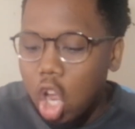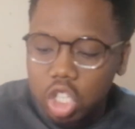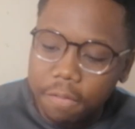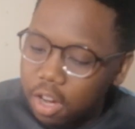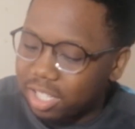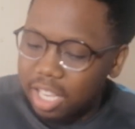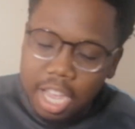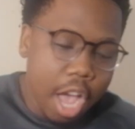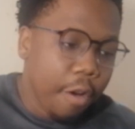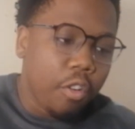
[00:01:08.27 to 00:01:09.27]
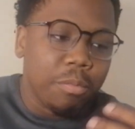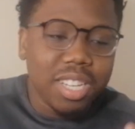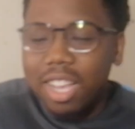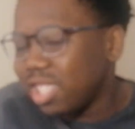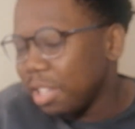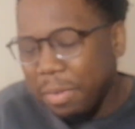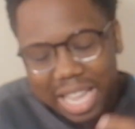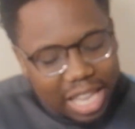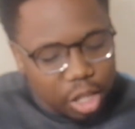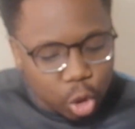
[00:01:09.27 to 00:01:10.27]
Controversy from Chelsea
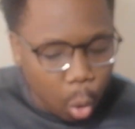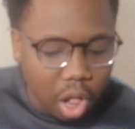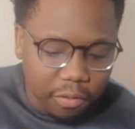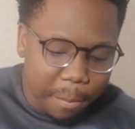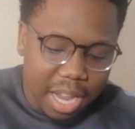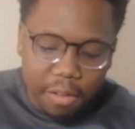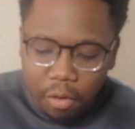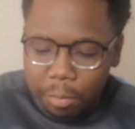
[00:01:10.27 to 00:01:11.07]
being against 12 men